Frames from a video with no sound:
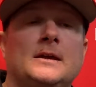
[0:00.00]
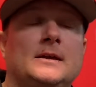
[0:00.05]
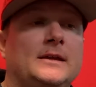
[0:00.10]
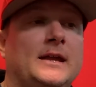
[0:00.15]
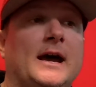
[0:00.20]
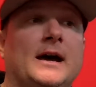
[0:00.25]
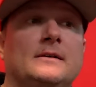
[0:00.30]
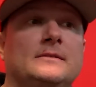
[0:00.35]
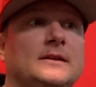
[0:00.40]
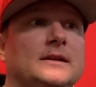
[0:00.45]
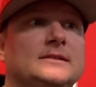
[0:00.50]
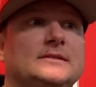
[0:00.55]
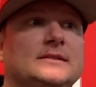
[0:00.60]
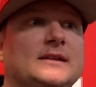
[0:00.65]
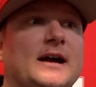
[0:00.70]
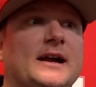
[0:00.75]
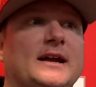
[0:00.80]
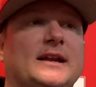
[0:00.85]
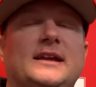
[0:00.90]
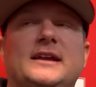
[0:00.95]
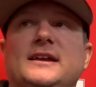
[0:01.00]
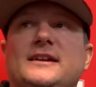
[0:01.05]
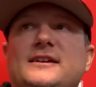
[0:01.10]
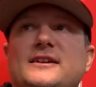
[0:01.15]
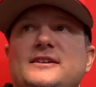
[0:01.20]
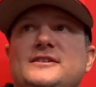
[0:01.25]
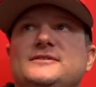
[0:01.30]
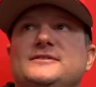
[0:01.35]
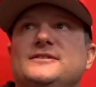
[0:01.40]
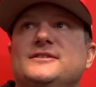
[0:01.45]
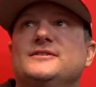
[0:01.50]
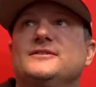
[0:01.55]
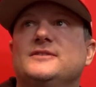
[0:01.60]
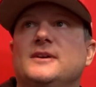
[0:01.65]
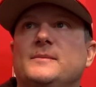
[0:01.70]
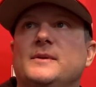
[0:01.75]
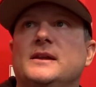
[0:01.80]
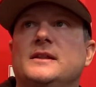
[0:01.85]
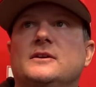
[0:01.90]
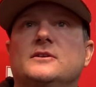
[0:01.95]
Yeah, it's not going to get any easier. I
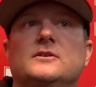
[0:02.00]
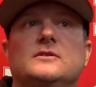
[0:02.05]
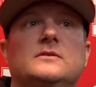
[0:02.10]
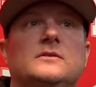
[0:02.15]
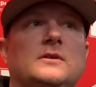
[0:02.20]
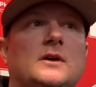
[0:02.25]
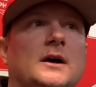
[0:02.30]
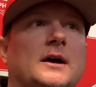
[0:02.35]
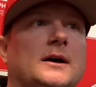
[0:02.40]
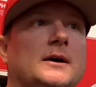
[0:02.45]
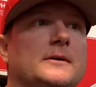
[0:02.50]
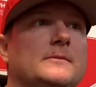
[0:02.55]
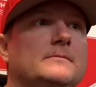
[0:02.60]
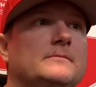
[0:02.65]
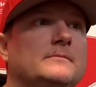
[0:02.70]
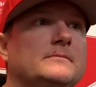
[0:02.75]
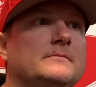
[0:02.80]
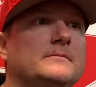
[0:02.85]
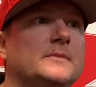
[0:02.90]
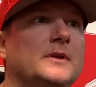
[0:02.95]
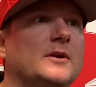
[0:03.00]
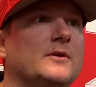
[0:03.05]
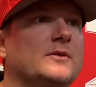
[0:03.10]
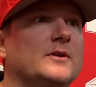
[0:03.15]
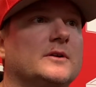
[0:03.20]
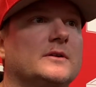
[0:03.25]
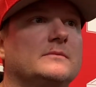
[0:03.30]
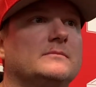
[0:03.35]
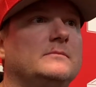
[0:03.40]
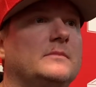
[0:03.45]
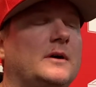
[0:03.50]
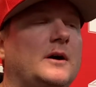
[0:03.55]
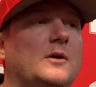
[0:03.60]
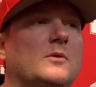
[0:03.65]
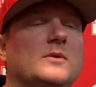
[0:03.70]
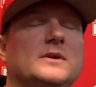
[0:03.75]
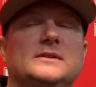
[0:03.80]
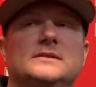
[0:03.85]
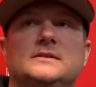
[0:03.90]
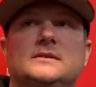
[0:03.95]
mean, they're, you know, they're
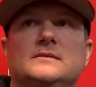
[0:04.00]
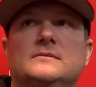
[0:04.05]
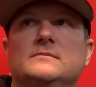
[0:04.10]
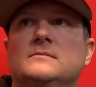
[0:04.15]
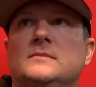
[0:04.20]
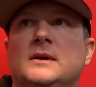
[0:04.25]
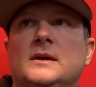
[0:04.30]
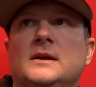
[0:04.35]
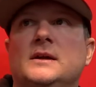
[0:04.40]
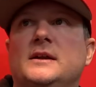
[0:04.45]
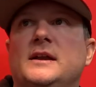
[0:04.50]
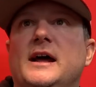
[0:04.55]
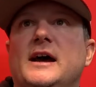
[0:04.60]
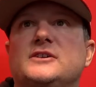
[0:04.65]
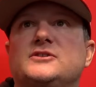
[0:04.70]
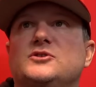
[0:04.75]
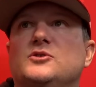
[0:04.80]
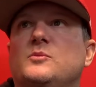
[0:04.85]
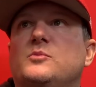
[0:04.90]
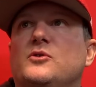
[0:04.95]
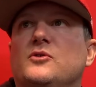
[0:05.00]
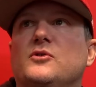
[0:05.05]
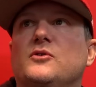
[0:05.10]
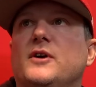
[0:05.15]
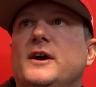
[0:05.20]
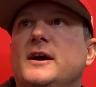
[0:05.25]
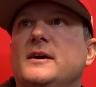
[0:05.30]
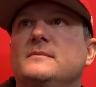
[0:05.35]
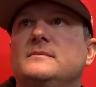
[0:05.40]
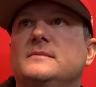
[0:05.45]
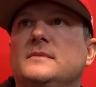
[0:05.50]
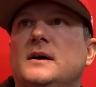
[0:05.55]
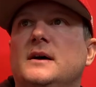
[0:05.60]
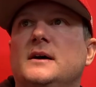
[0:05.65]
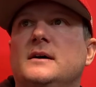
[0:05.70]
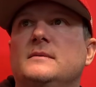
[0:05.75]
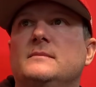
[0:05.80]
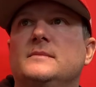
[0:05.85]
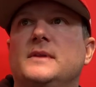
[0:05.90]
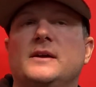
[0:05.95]
always a national program.
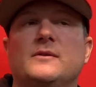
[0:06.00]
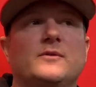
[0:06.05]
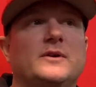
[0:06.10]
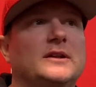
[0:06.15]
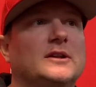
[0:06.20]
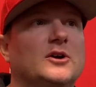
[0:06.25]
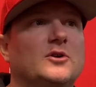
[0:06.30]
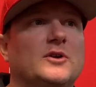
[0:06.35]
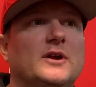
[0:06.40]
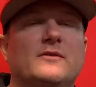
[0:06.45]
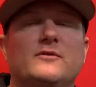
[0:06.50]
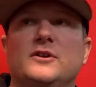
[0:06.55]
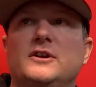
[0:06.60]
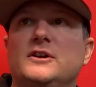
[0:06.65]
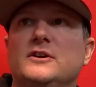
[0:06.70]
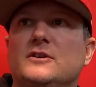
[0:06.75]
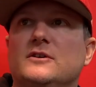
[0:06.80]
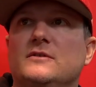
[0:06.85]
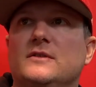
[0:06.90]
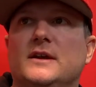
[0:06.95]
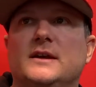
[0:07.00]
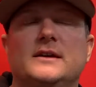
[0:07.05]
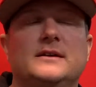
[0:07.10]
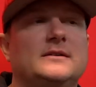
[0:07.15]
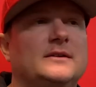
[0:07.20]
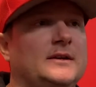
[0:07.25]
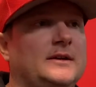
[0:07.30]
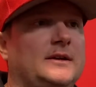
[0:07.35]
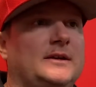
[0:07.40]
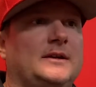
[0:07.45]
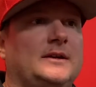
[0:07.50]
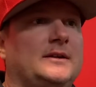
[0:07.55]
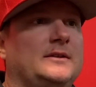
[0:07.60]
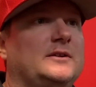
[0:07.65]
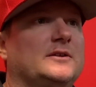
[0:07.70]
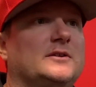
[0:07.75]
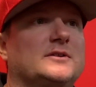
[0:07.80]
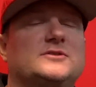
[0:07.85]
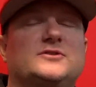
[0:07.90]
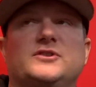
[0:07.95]
They reload every year. They're
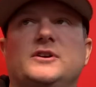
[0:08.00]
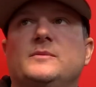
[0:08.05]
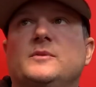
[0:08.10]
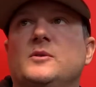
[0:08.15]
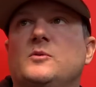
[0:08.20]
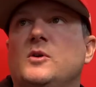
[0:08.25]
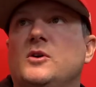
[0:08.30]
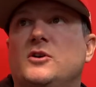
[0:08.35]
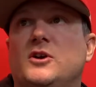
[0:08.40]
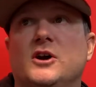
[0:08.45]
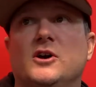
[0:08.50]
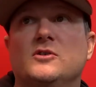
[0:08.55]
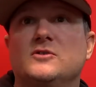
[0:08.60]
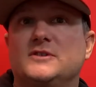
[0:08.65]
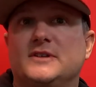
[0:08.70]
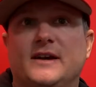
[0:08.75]
extremely well coached.